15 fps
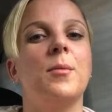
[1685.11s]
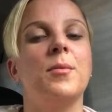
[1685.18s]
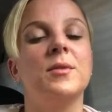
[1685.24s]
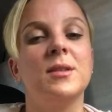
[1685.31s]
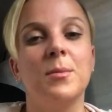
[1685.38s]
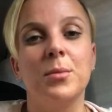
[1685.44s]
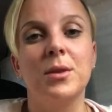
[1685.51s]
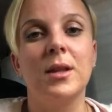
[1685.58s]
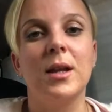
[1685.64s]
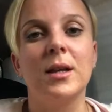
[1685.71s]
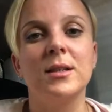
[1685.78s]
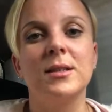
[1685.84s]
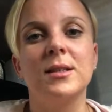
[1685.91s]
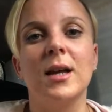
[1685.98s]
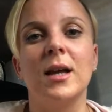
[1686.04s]

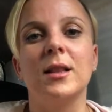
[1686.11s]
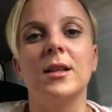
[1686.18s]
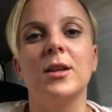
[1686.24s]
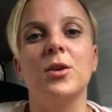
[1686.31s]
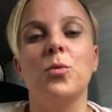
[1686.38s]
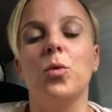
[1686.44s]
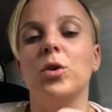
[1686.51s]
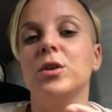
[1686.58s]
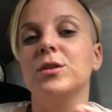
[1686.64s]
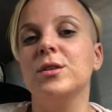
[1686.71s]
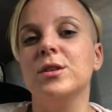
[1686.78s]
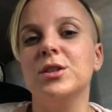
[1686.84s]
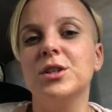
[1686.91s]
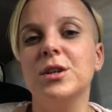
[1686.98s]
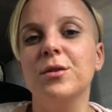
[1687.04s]
sympathetic state that you wanted to
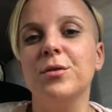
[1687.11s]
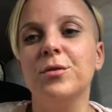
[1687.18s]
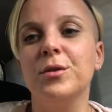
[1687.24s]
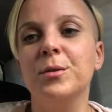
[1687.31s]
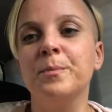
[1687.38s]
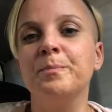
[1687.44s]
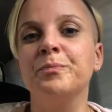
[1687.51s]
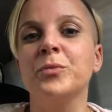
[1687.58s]
shift,